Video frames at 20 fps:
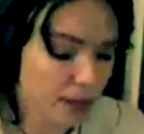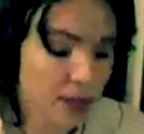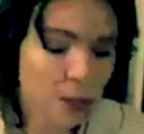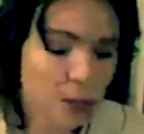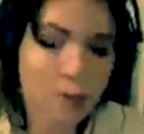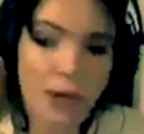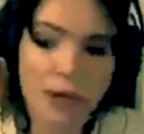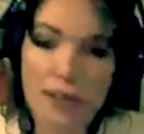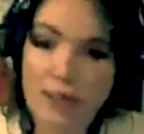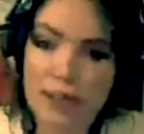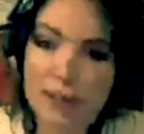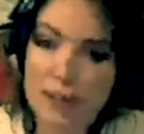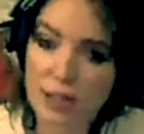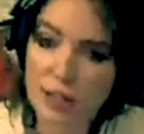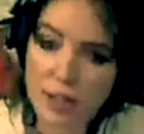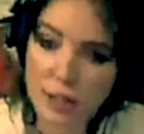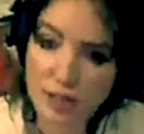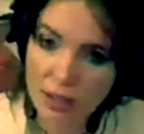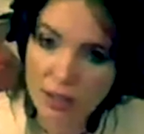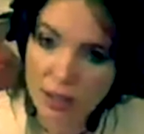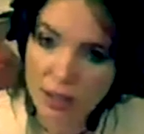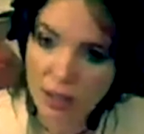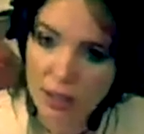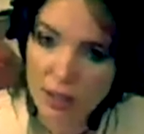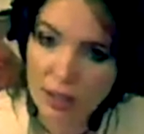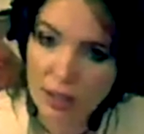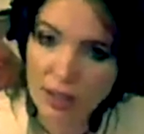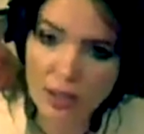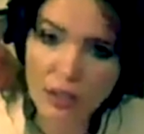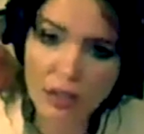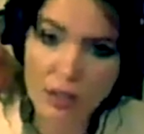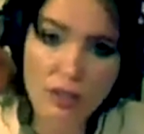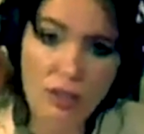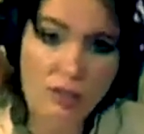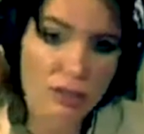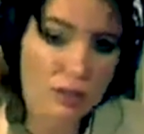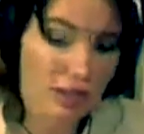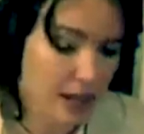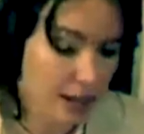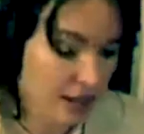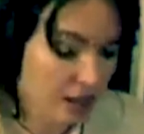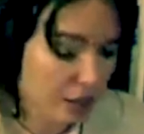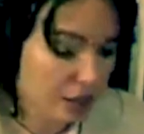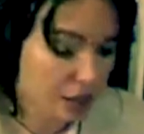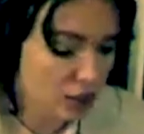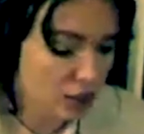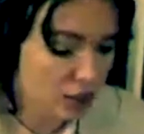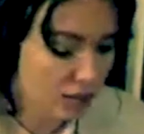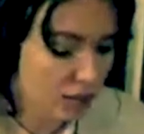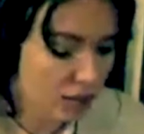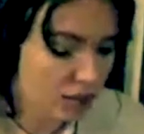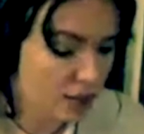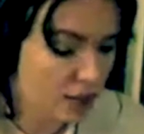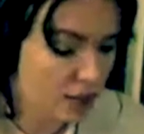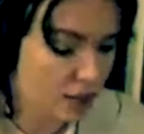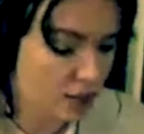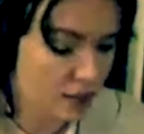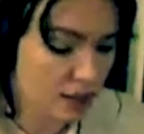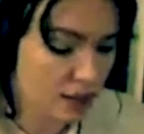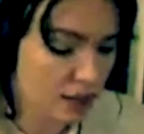past connections, relationships,